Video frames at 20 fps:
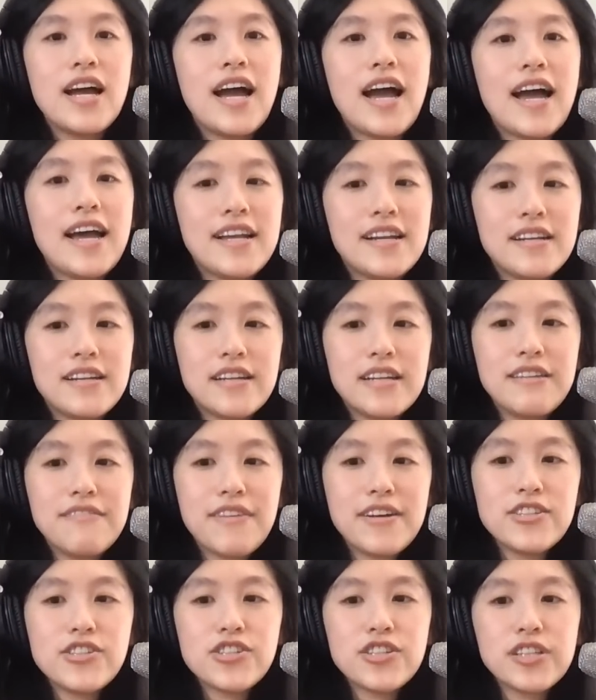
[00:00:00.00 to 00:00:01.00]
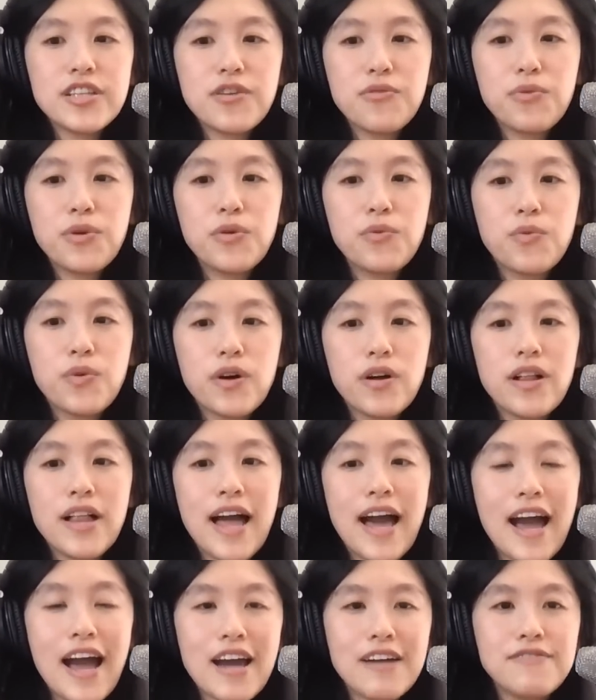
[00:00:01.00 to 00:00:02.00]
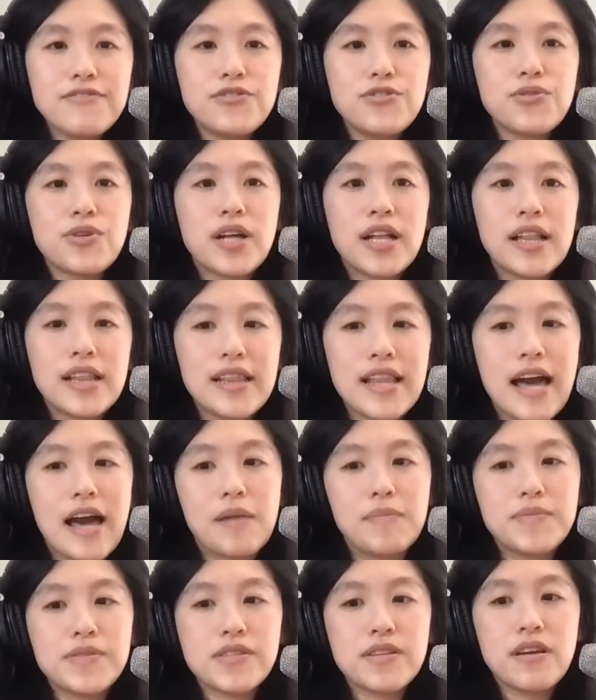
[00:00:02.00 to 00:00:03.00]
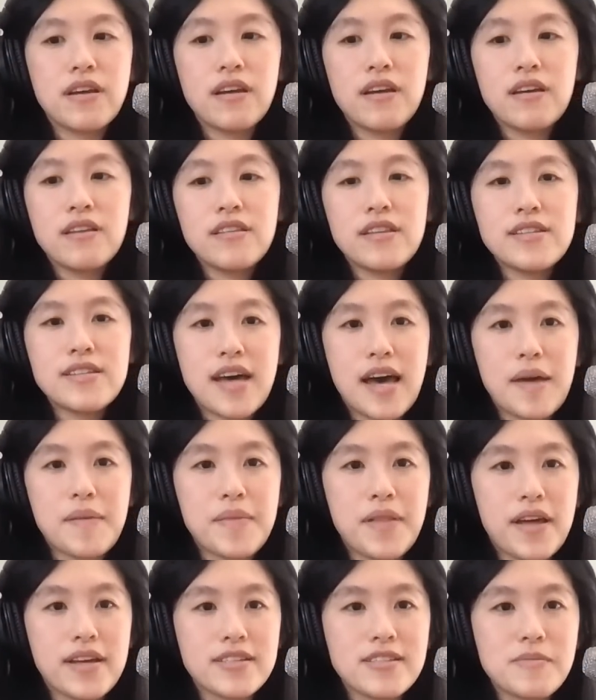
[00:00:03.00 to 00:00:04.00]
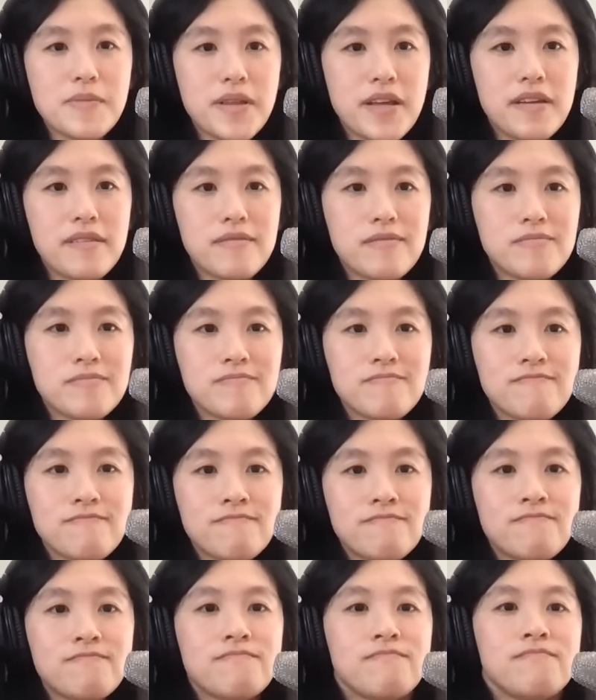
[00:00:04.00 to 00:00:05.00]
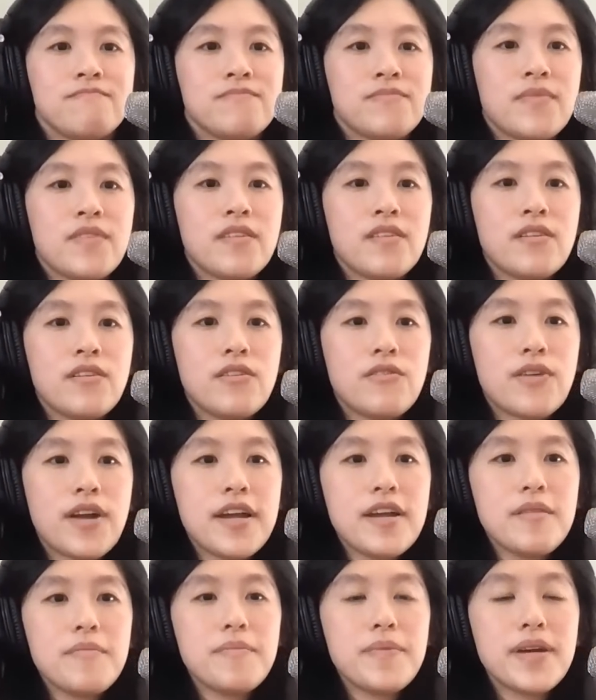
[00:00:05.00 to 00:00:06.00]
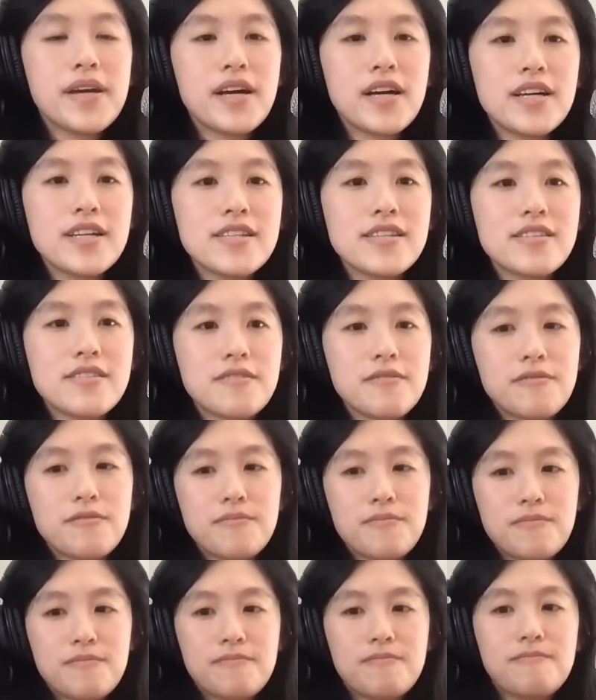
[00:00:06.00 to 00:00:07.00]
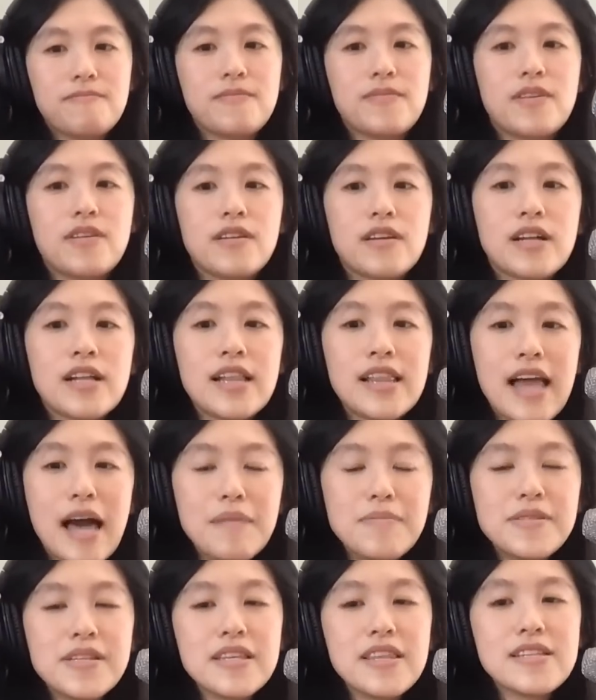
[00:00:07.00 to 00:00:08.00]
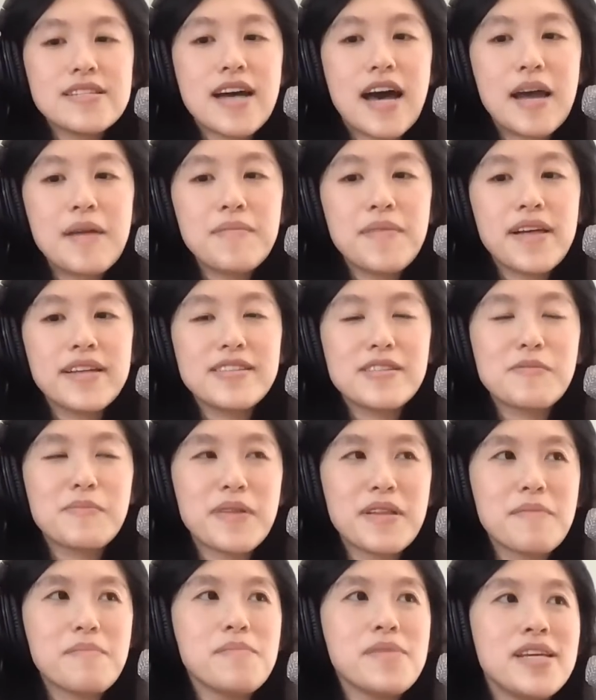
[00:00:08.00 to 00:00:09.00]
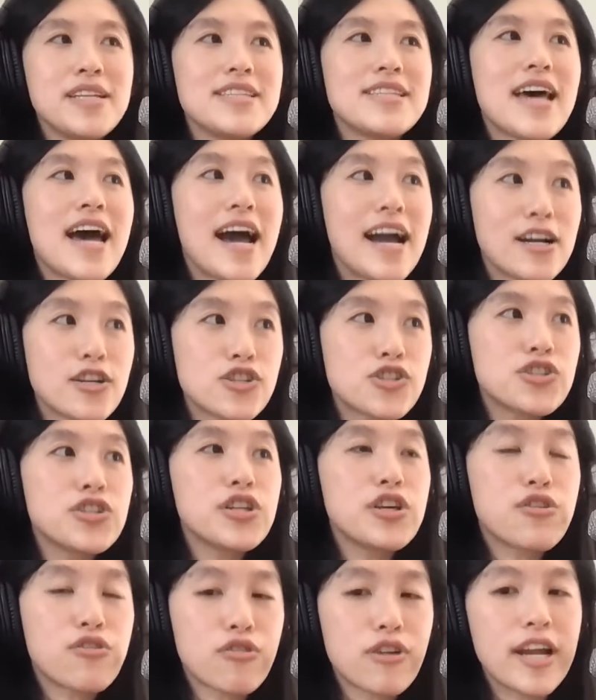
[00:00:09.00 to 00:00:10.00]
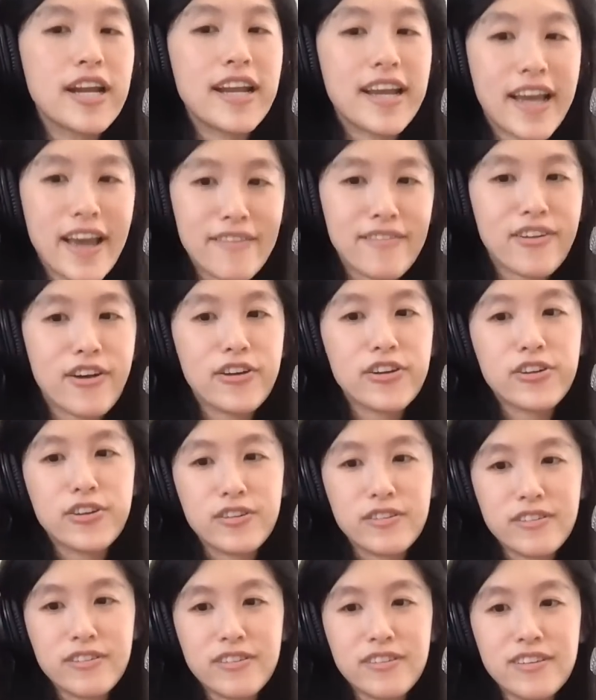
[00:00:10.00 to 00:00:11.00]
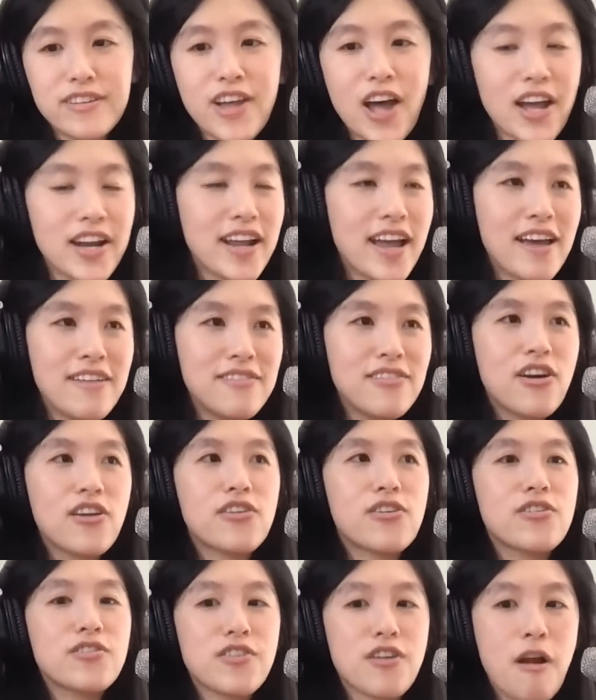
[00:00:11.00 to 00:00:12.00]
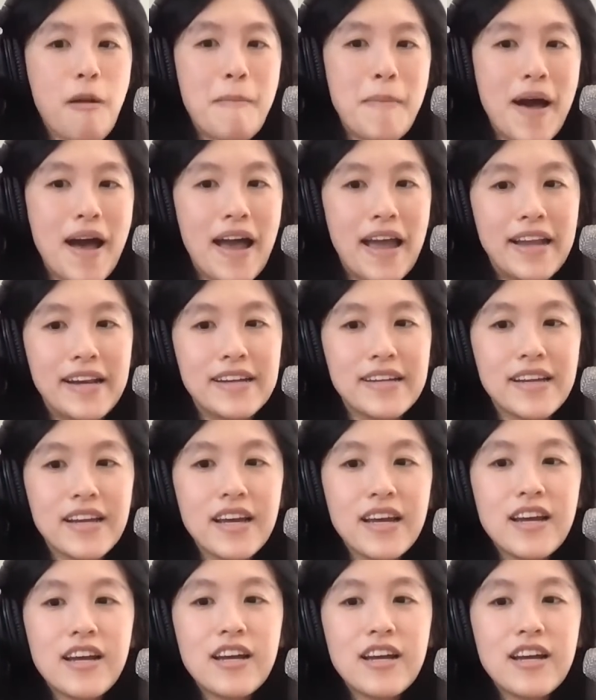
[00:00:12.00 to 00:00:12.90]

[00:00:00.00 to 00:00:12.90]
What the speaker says: And eventually we will have to collapse the timeline split, right? Because collapsing the timeline split means actually creating heaven on earth, not heaven on earth in our mind.